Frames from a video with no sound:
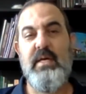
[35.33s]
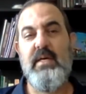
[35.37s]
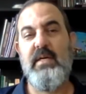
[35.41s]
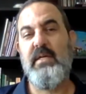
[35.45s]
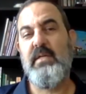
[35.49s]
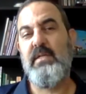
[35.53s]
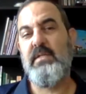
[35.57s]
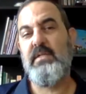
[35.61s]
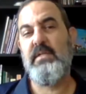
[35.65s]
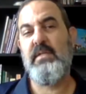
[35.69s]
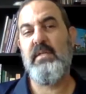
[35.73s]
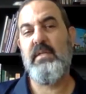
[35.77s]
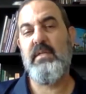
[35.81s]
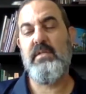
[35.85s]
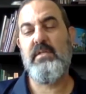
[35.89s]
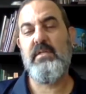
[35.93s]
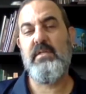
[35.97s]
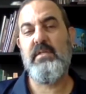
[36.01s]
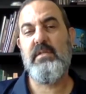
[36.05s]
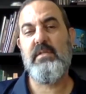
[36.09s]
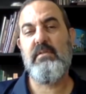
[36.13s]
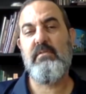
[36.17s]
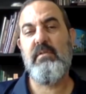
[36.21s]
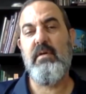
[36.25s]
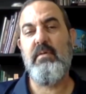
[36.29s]
It's
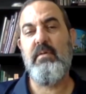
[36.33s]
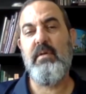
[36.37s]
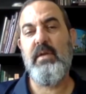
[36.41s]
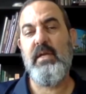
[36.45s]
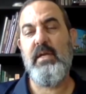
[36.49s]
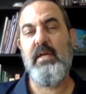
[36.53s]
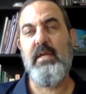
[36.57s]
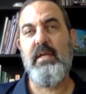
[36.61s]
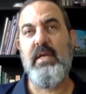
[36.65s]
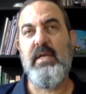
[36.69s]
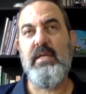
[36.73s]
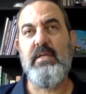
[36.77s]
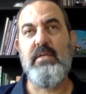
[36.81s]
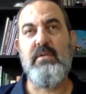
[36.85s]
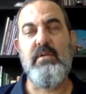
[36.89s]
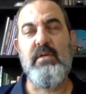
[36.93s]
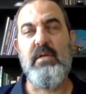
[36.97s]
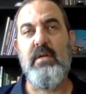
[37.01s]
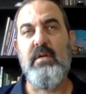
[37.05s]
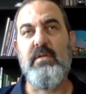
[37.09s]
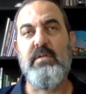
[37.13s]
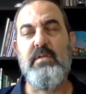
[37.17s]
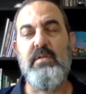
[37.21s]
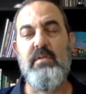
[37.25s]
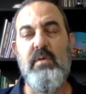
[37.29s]
just a great way to connect. You can
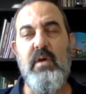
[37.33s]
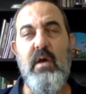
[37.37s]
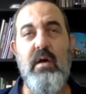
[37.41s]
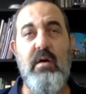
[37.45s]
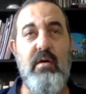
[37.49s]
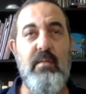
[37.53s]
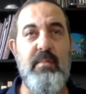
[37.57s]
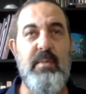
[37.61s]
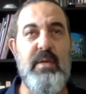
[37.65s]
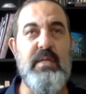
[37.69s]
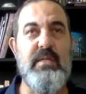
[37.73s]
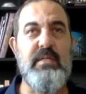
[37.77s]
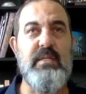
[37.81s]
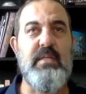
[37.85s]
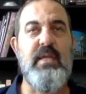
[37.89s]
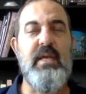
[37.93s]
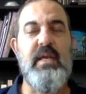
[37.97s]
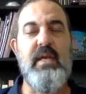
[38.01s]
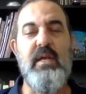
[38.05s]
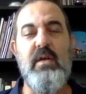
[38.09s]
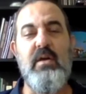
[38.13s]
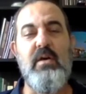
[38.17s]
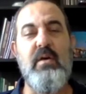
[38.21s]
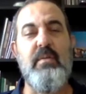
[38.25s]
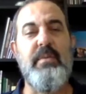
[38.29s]
also comment, and they
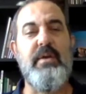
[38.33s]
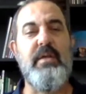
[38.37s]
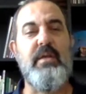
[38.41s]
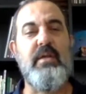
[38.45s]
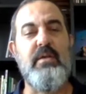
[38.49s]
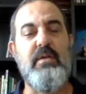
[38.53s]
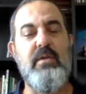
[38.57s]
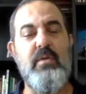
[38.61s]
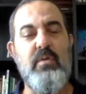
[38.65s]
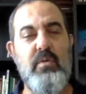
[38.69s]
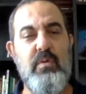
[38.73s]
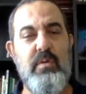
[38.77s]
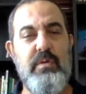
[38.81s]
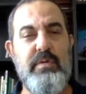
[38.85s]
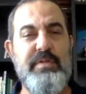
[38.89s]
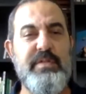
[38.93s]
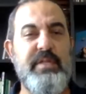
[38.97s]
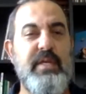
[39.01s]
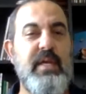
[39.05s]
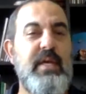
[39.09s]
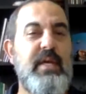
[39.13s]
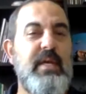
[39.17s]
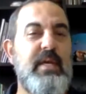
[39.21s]
can comment on yours,